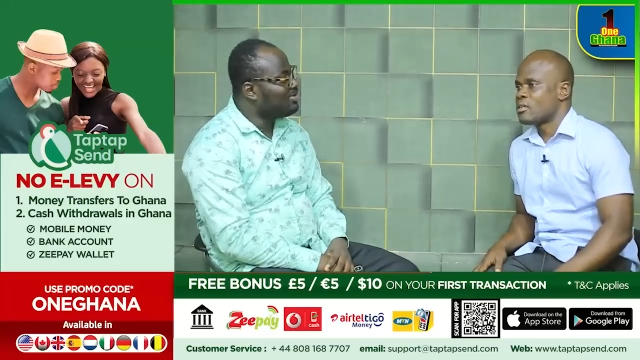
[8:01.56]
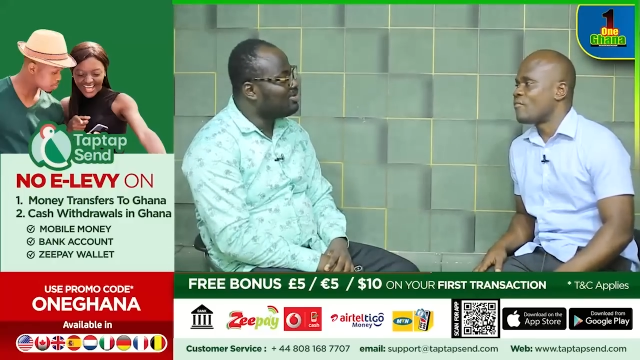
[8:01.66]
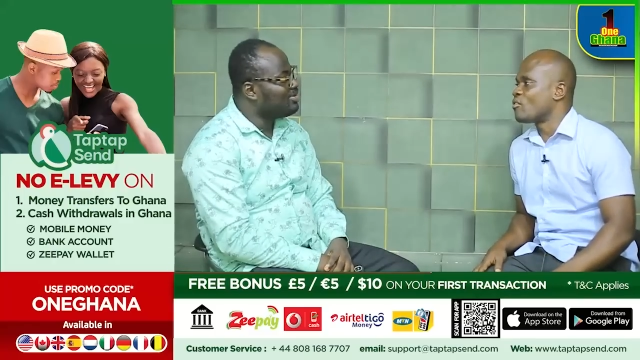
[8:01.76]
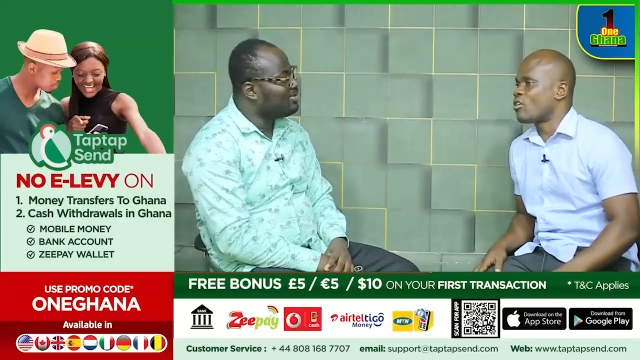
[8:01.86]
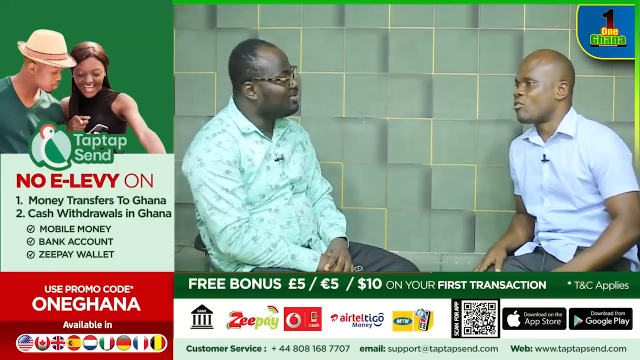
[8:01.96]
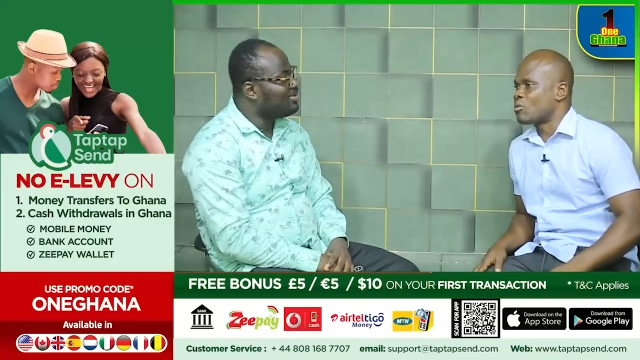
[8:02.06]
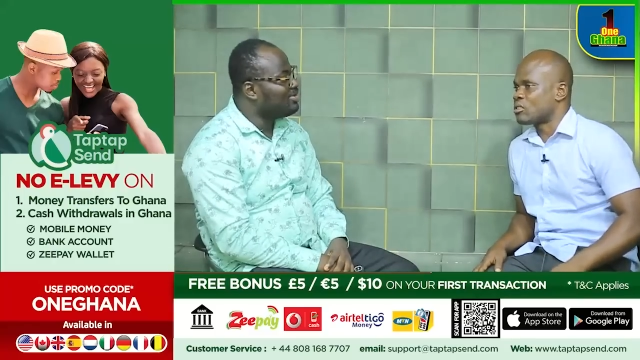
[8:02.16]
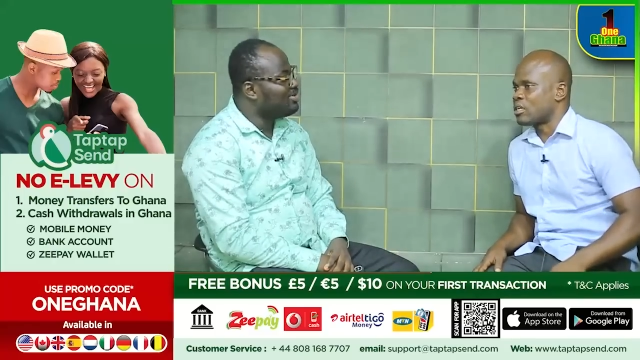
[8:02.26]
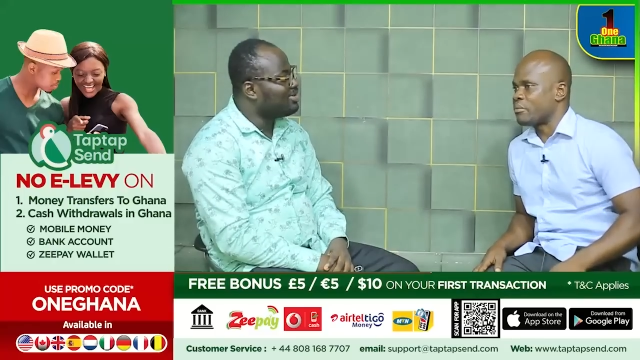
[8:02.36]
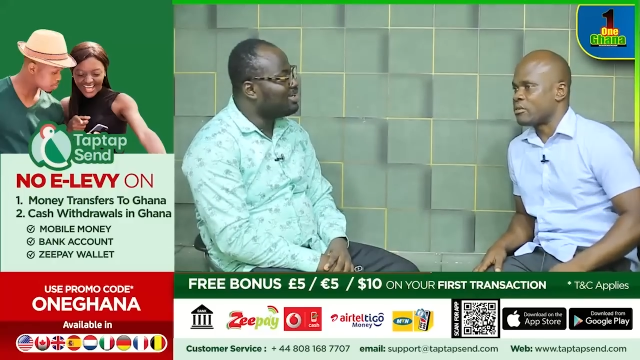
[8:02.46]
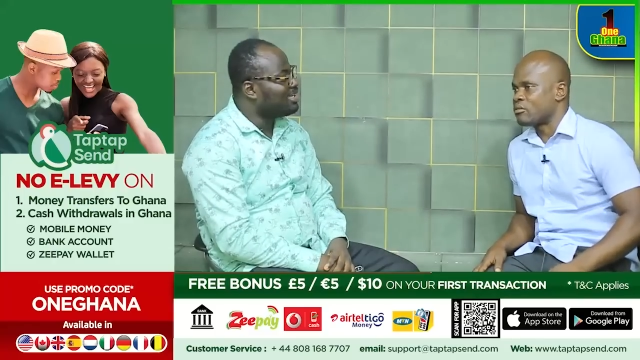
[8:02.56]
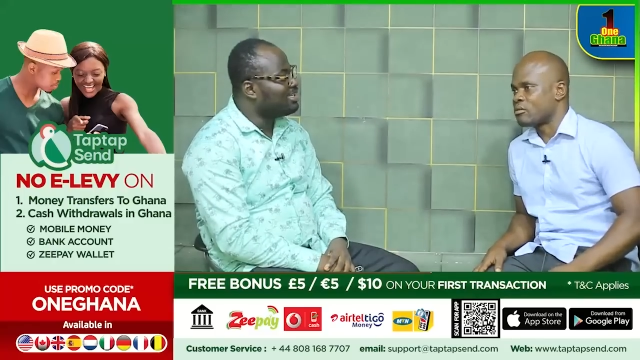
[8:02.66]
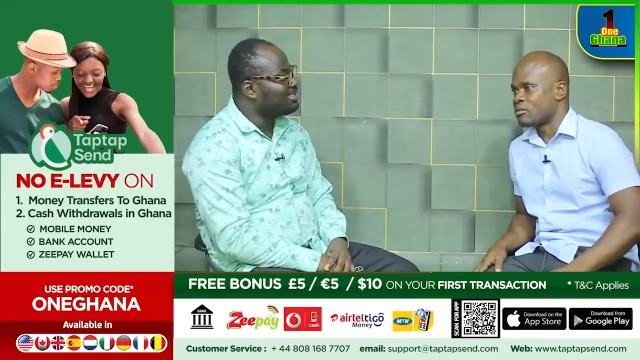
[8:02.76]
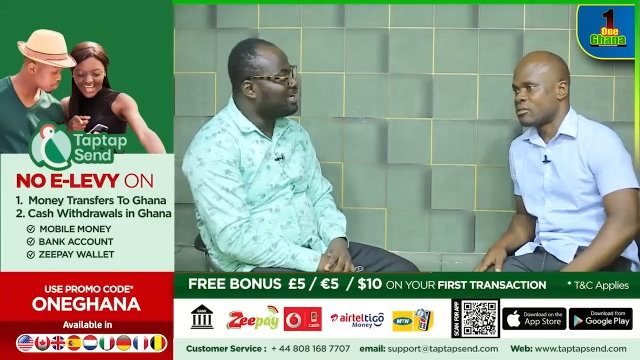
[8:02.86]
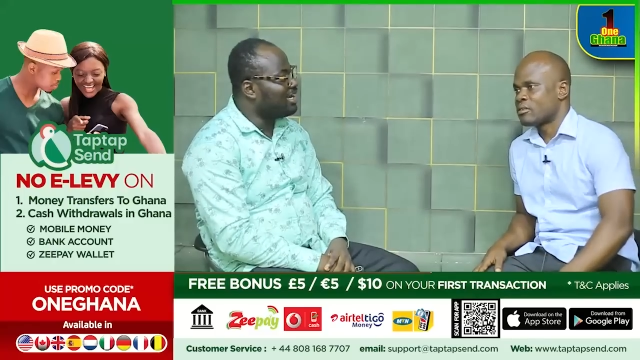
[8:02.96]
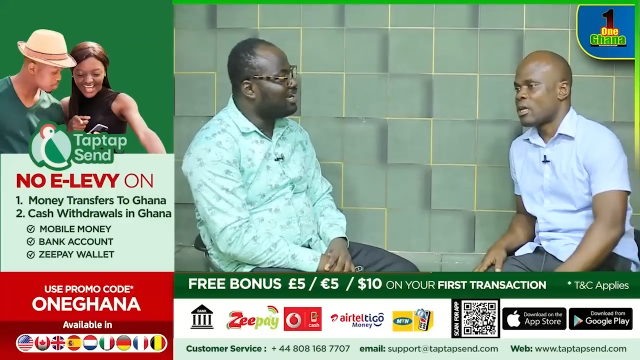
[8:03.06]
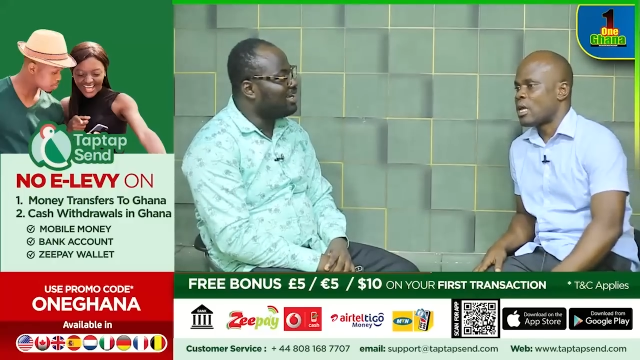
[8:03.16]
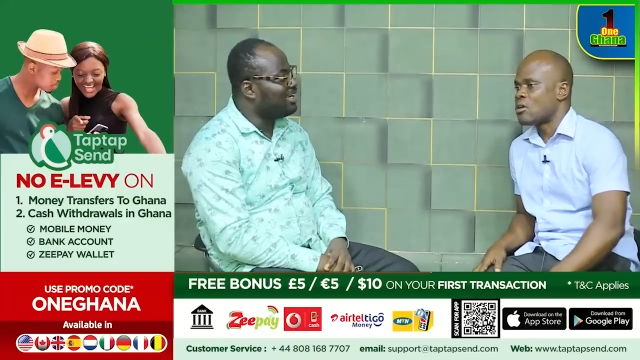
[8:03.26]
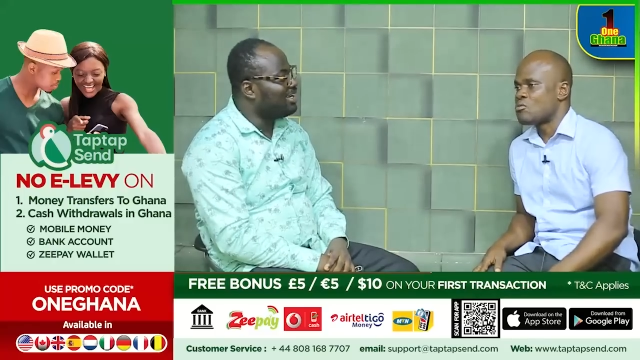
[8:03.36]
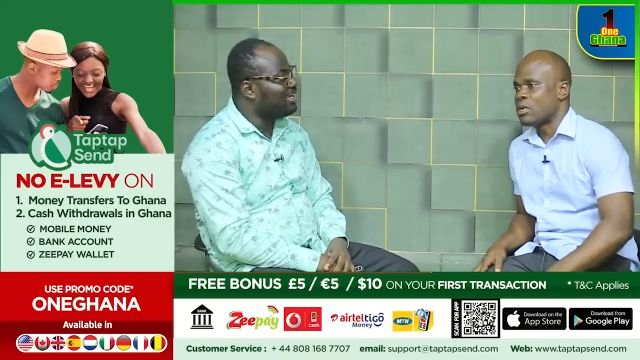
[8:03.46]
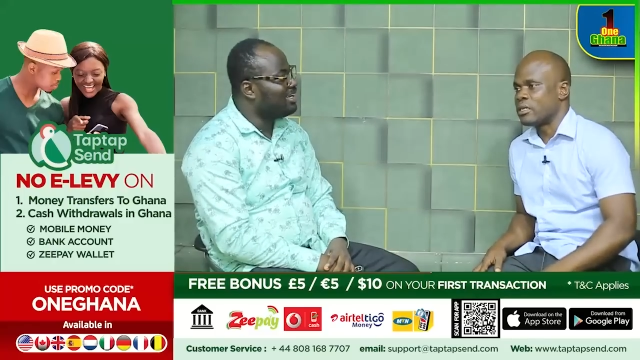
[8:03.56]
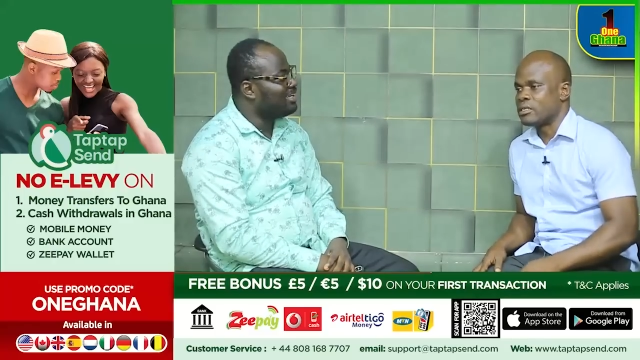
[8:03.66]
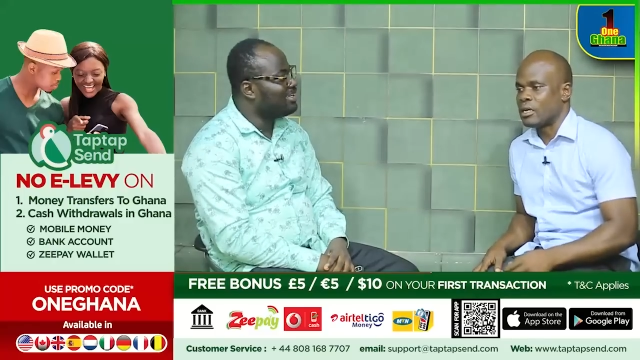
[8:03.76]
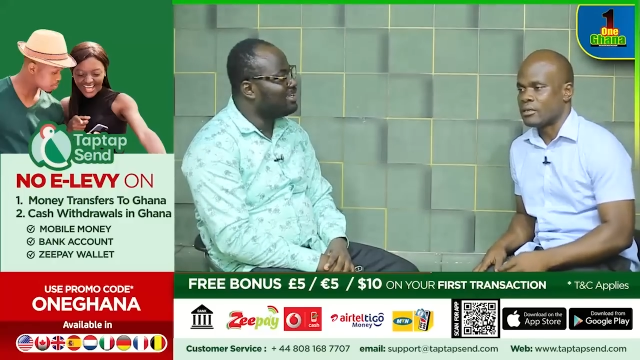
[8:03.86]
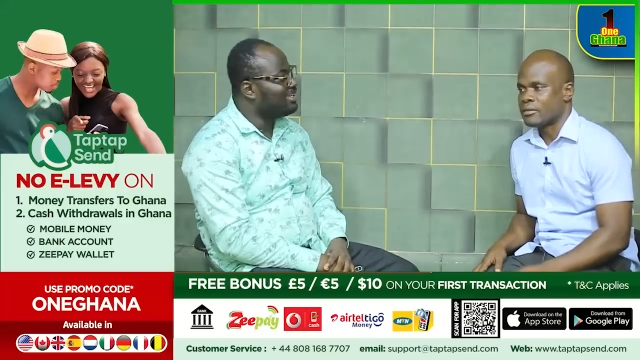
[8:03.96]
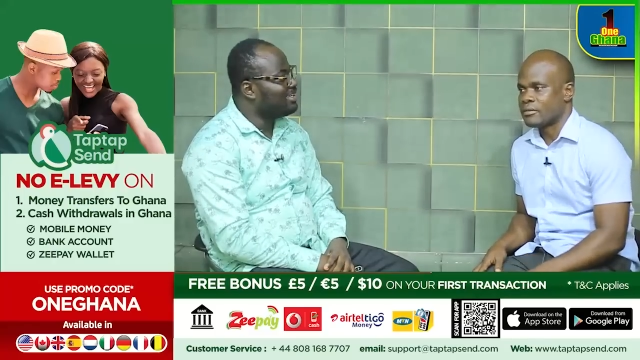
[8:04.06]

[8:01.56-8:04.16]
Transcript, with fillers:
Speaker 1: I've got more salmon, sir. A good idea.